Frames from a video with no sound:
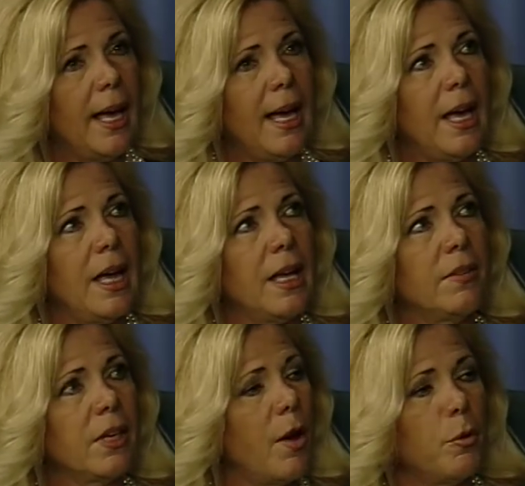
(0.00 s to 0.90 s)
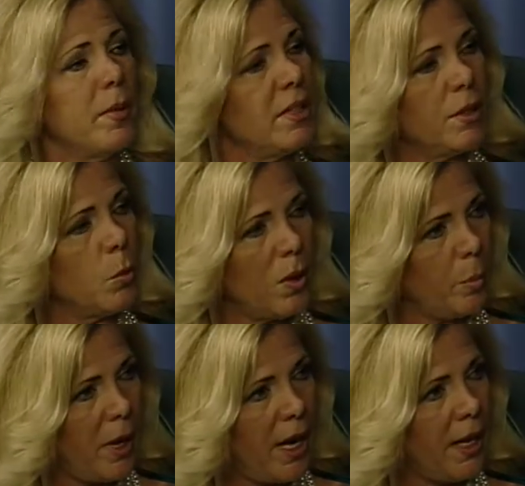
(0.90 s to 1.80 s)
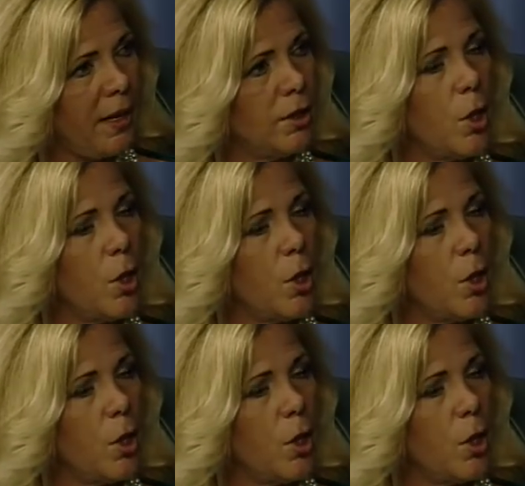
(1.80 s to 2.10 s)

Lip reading: and the government didn't want to buy it.